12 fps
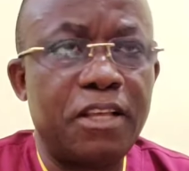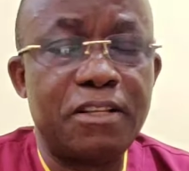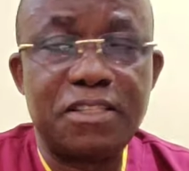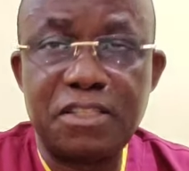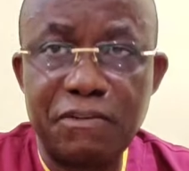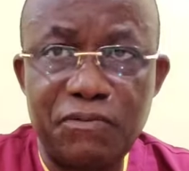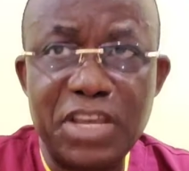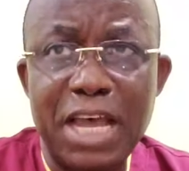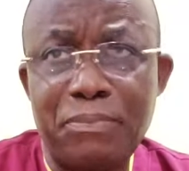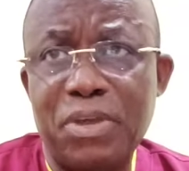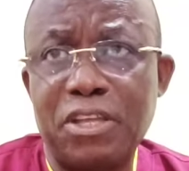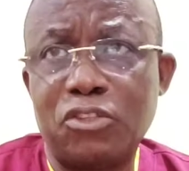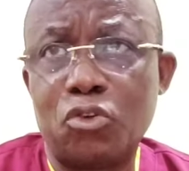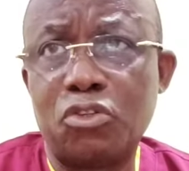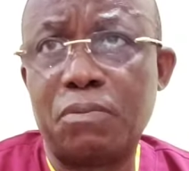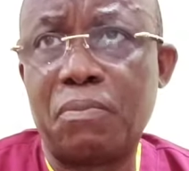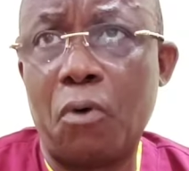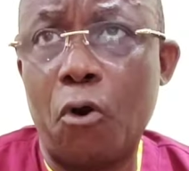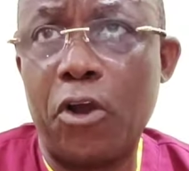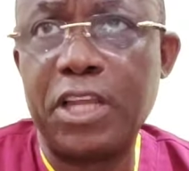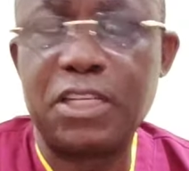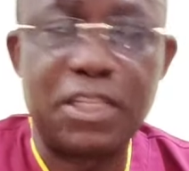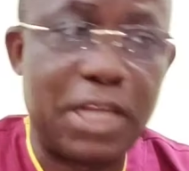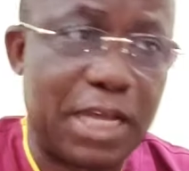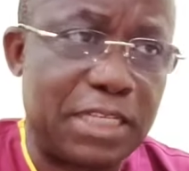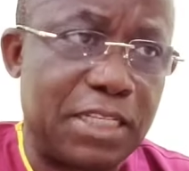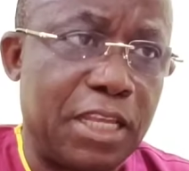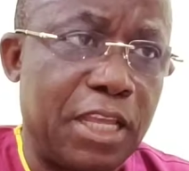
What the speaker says: severe pain to the point that